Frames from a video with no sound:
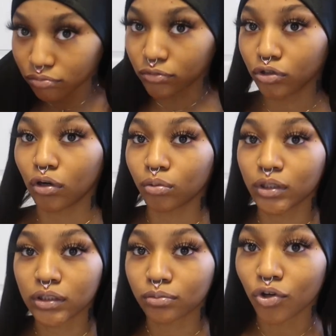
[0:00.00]
you know,
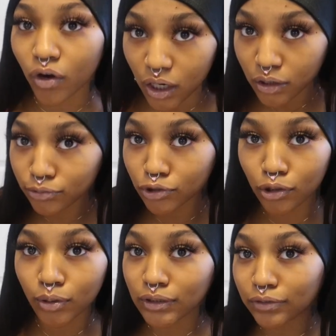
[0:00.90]
get some grub, you
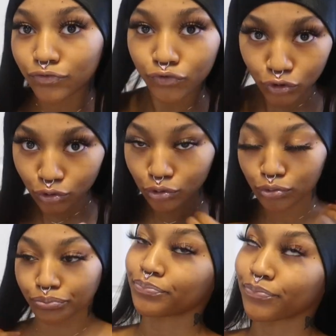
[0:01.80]
know, get some
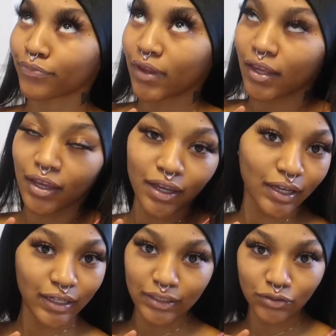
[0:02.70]
food
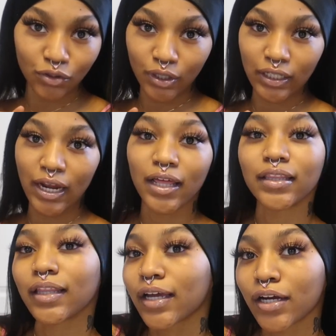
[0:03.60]
and all of
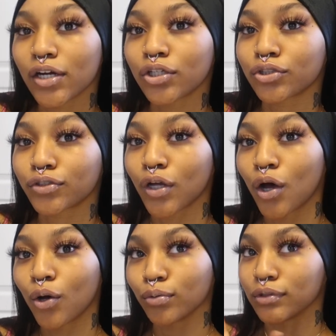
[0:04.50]
that there.
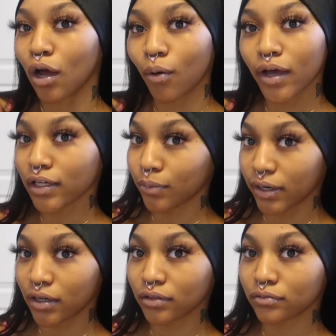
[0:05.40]
So don't go
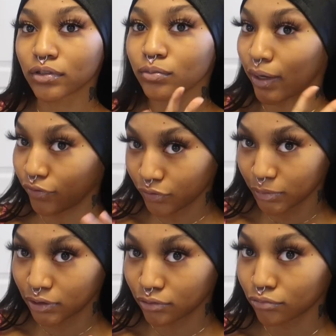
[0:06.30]
anywhere, just wait for
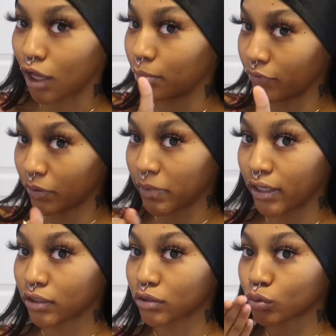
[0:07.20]
me, I'll be right
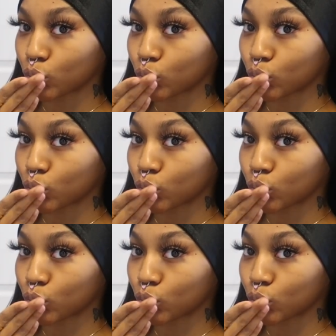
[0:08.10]
back.